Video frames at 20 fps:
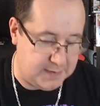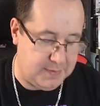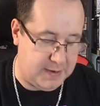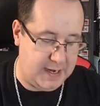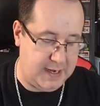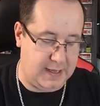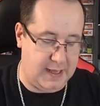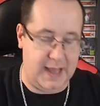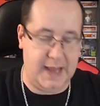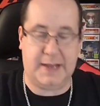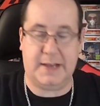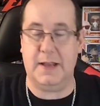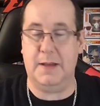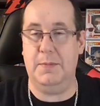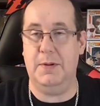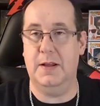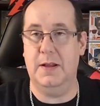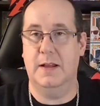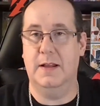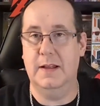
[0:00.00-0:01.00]
Anybody like
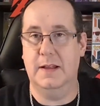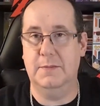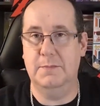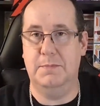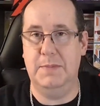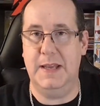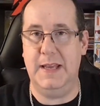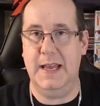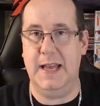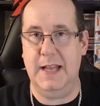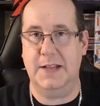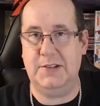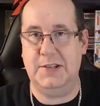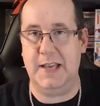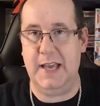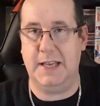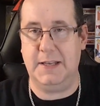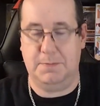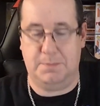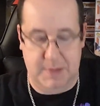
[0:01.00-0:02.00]
them? Be a
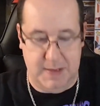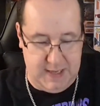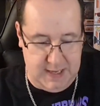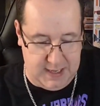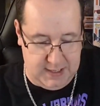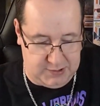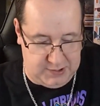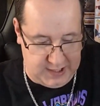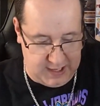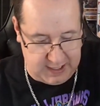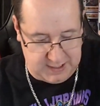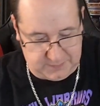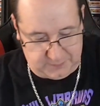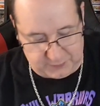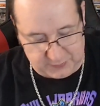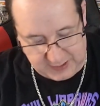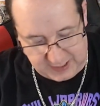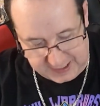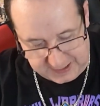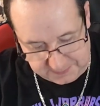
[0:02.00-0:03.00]
chase. Be a chase.
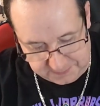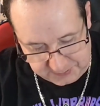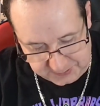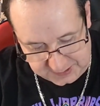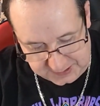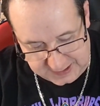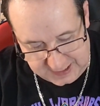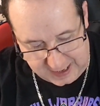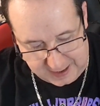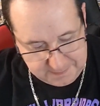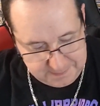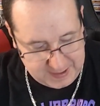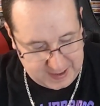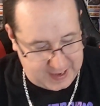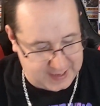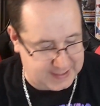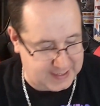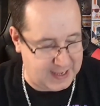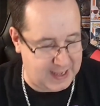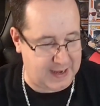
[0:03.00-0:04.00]
Forgot to put the top
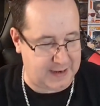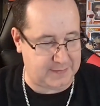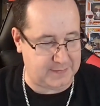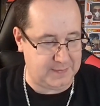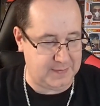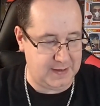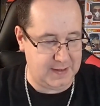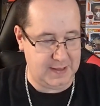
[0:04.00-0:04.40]
back on.